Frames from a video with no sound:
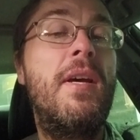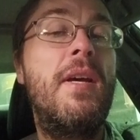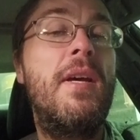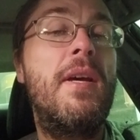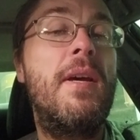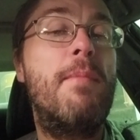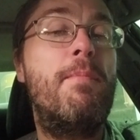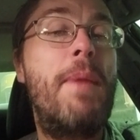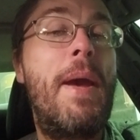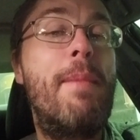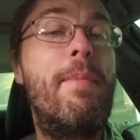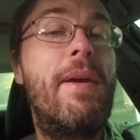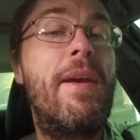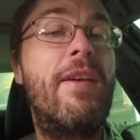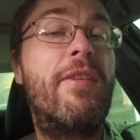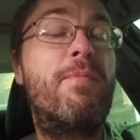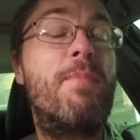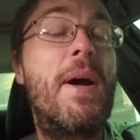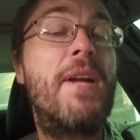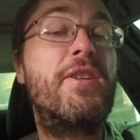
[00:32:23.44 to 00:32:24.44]
maybe
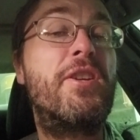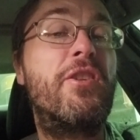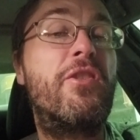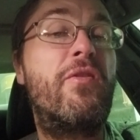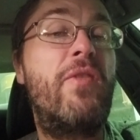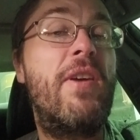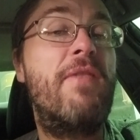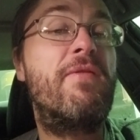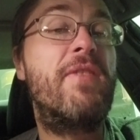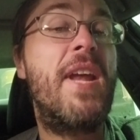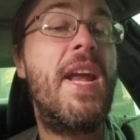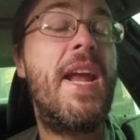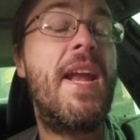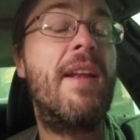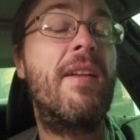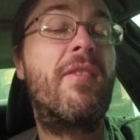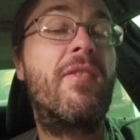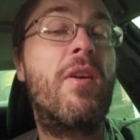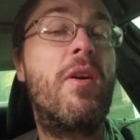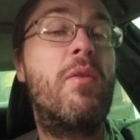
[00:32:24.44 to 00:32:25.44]
as much as
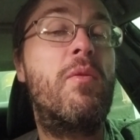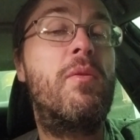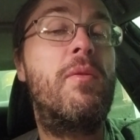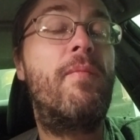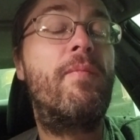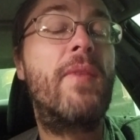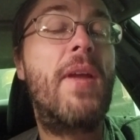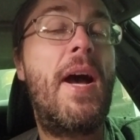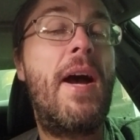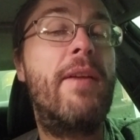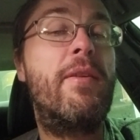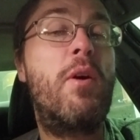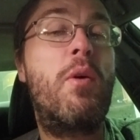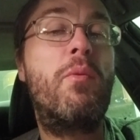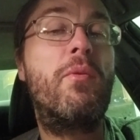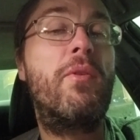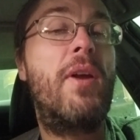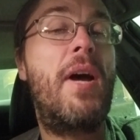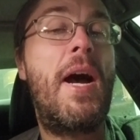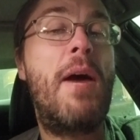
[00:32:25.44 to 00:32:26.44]
15. So I
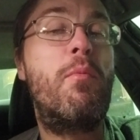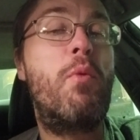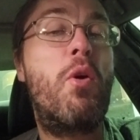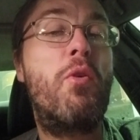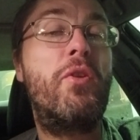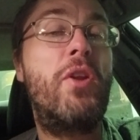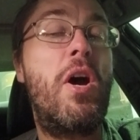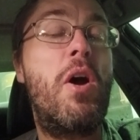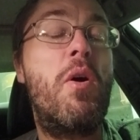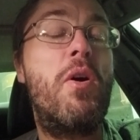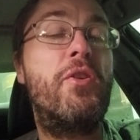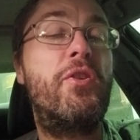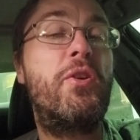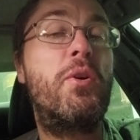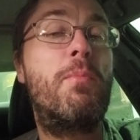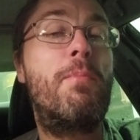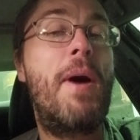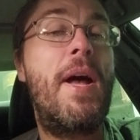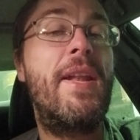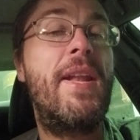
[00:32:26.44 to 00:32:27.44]
won't know until
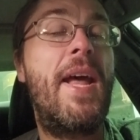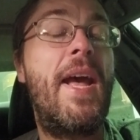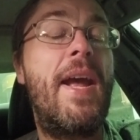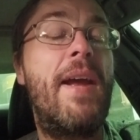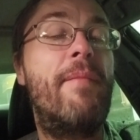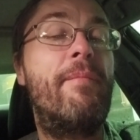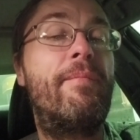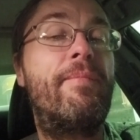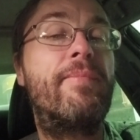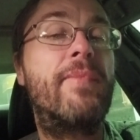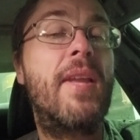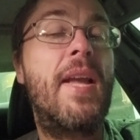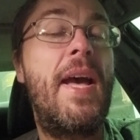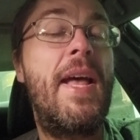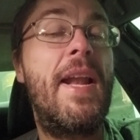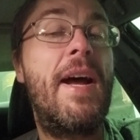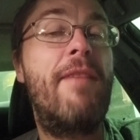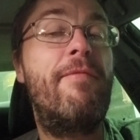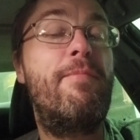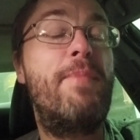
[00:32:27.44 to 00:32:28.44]
Monday.
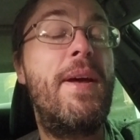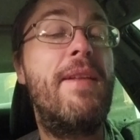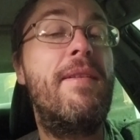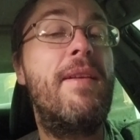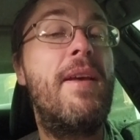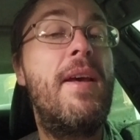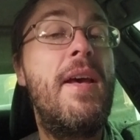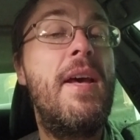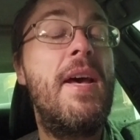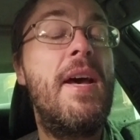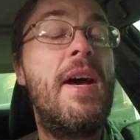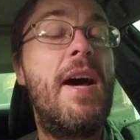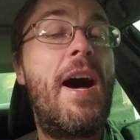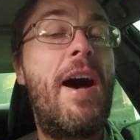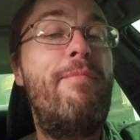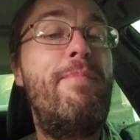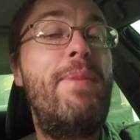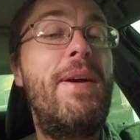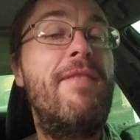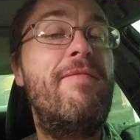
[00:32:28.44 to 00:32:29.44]
And I've
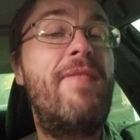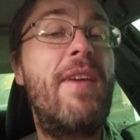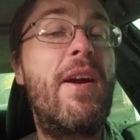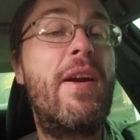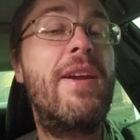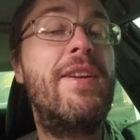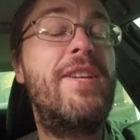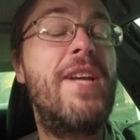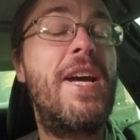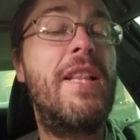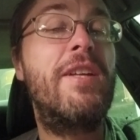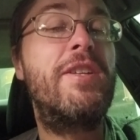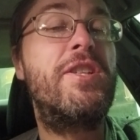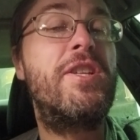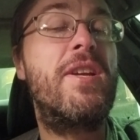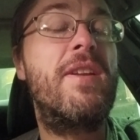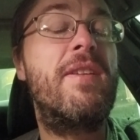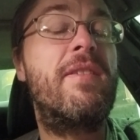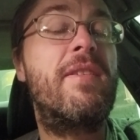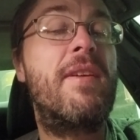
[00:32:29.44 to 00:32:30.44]
been very
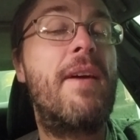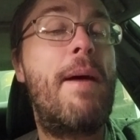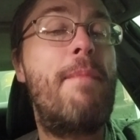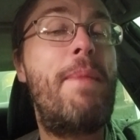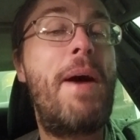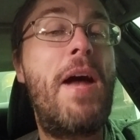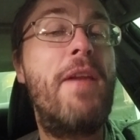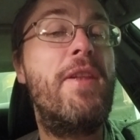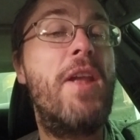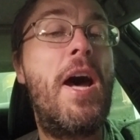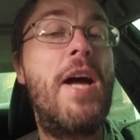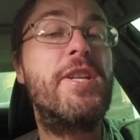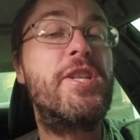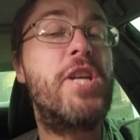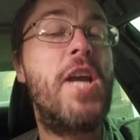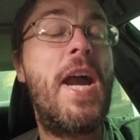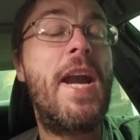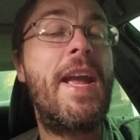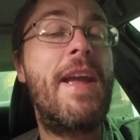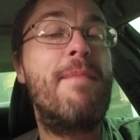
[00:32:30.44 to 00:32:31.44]
diligent about not
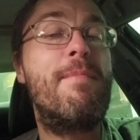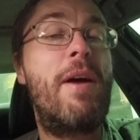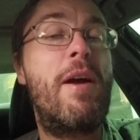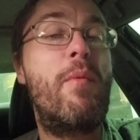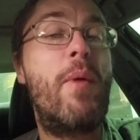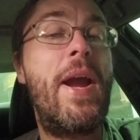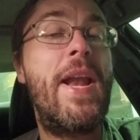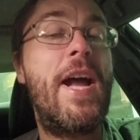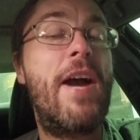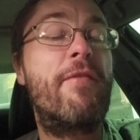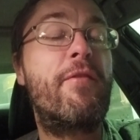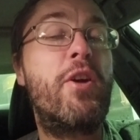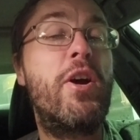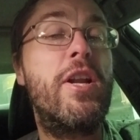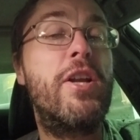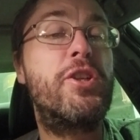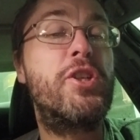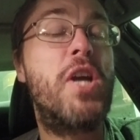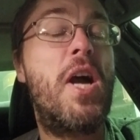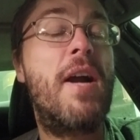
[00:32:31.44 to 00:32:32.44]
checking my weight. I could
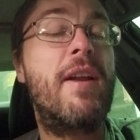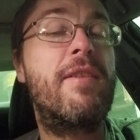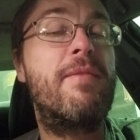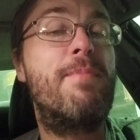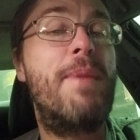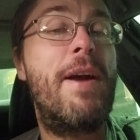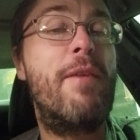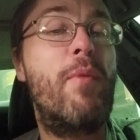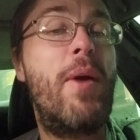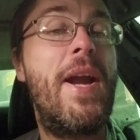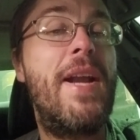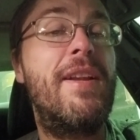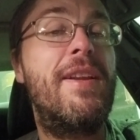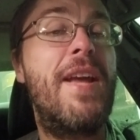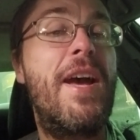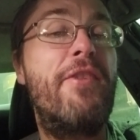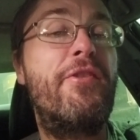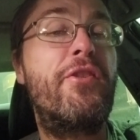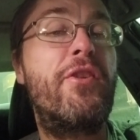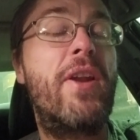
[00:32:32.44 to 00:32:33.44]
have checked my weight
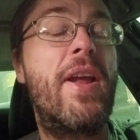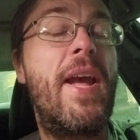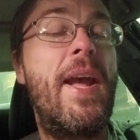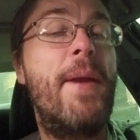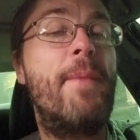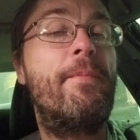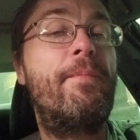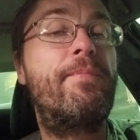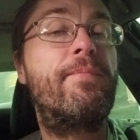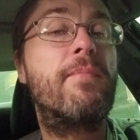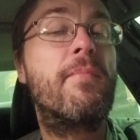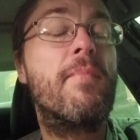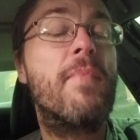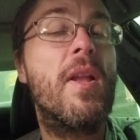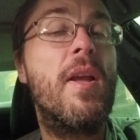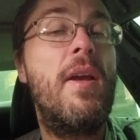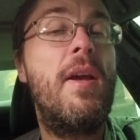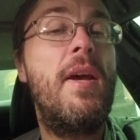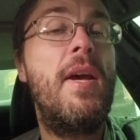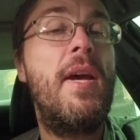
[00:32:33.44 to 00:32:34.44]
yesterday
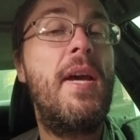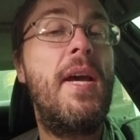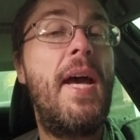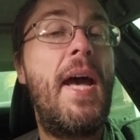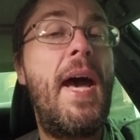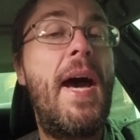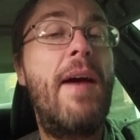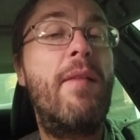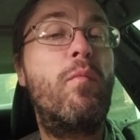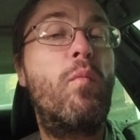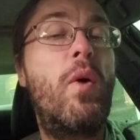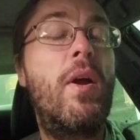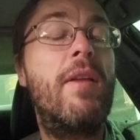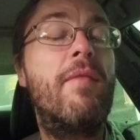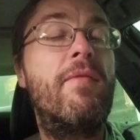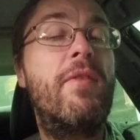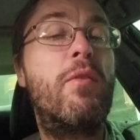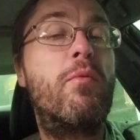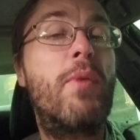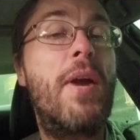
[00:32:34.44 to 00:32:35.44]
at one
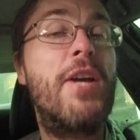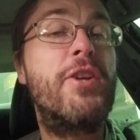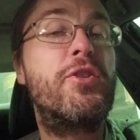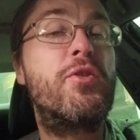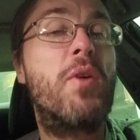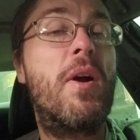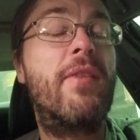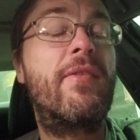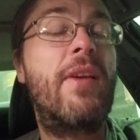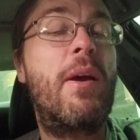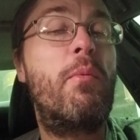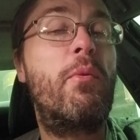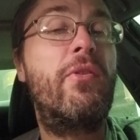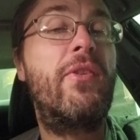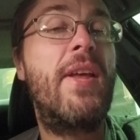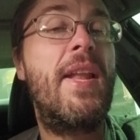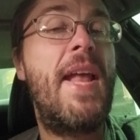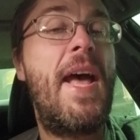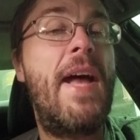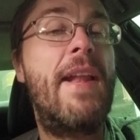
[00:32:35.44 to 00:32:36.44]
of the restaurants I was
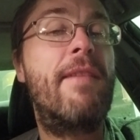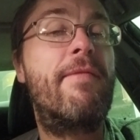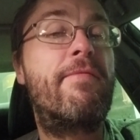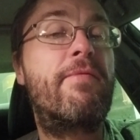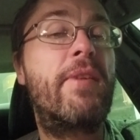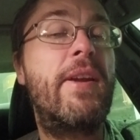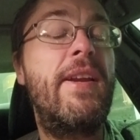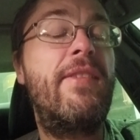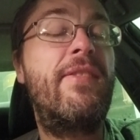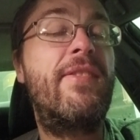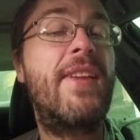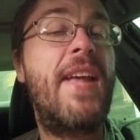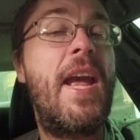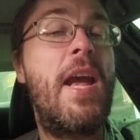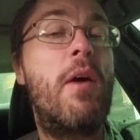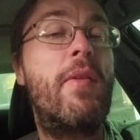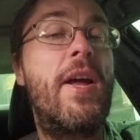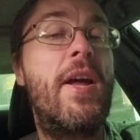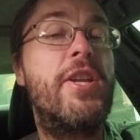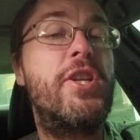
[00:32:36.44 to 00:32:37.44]
in, had a free
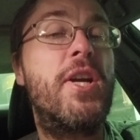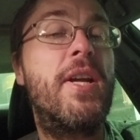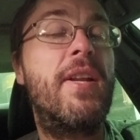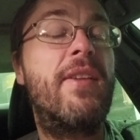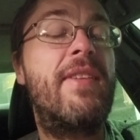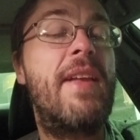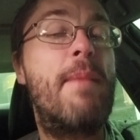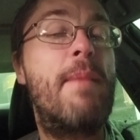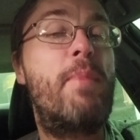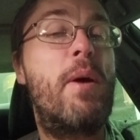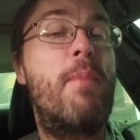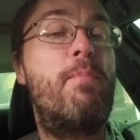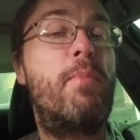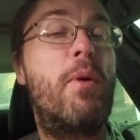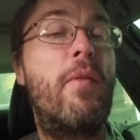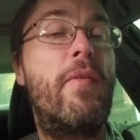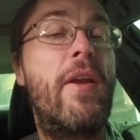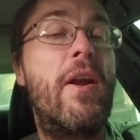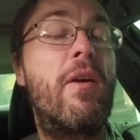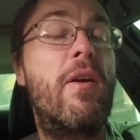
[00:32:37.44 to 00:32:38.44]
scale that you could step up
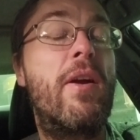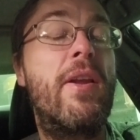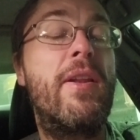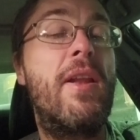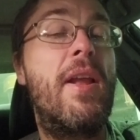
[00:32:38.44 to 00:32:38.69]
on there, and